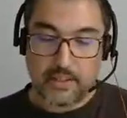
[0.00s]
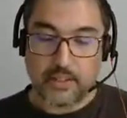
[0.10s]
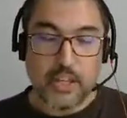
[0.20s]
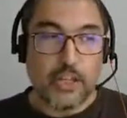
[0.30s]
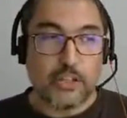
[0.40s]

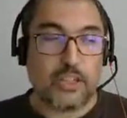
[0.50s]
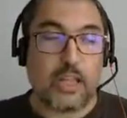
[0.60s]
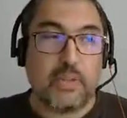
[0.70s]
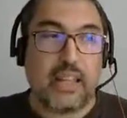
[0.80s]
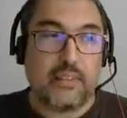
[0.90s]
So that means
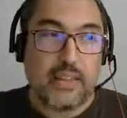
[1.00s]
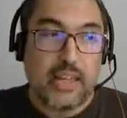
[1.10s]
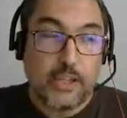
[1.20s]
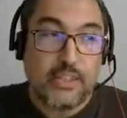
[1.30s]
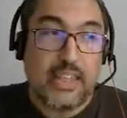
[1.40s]
that in
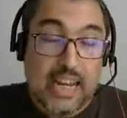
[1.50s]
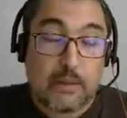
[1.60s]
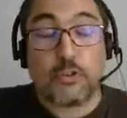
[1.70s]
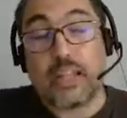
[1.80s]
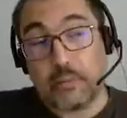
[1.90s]
the laptop, that
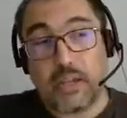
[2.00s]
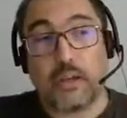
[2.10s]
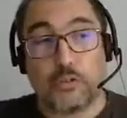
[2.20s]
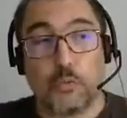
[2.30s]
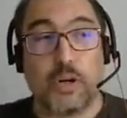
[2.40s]
is
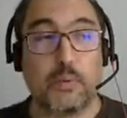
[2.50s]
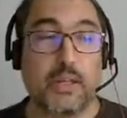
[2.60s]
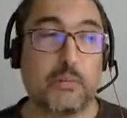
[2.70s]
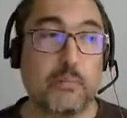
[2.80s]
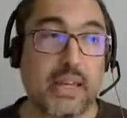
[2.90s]
where it
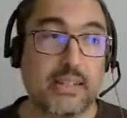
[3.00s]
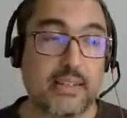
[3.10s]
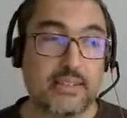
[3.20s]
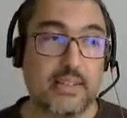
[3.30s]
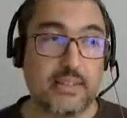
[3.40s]
makes sense
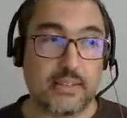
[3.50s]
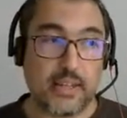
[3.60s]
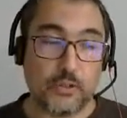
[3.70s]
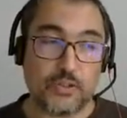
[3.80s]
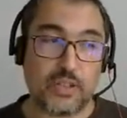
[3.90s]
this user
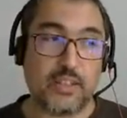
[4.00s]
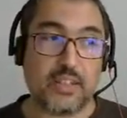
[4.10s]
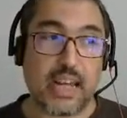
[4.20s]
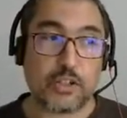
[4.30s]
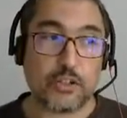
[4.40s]

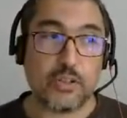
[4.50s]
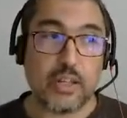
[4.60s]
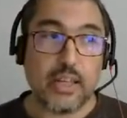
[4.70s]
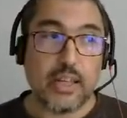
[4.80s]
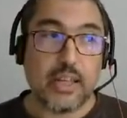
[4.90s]
interaction
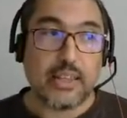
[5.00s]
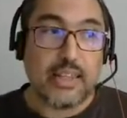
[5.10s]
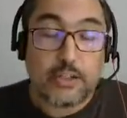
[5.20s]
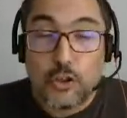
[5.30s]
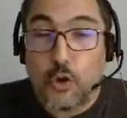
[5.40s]
there is no
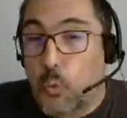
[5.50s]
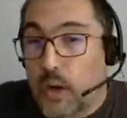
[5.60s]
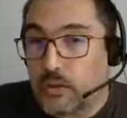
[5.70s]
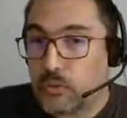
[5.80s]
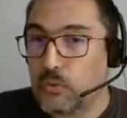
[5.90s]
way
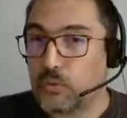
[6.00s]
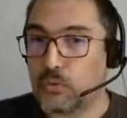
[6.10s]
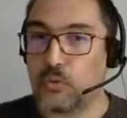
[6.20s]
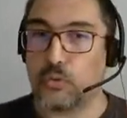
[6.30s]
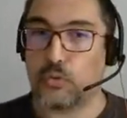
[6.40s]
to, to,
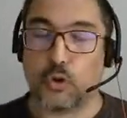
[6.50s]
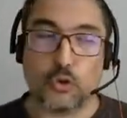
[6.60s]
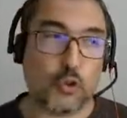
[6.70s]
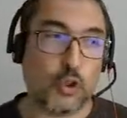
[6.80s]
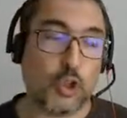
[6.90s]
to continue
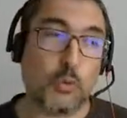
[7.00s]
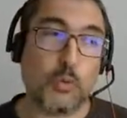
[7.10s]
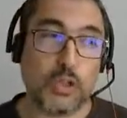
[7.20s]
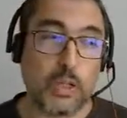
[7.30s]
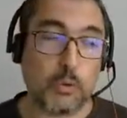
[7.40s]
the, the
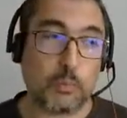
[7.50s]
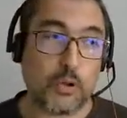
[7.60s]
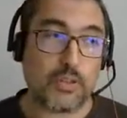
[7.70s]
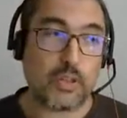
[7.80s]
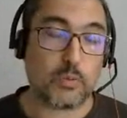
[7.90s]
boot process
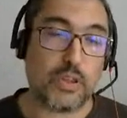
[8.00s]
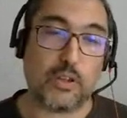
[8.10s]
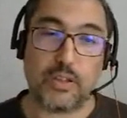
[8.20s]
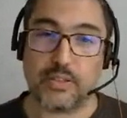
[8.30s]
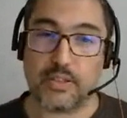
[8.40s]
without this key.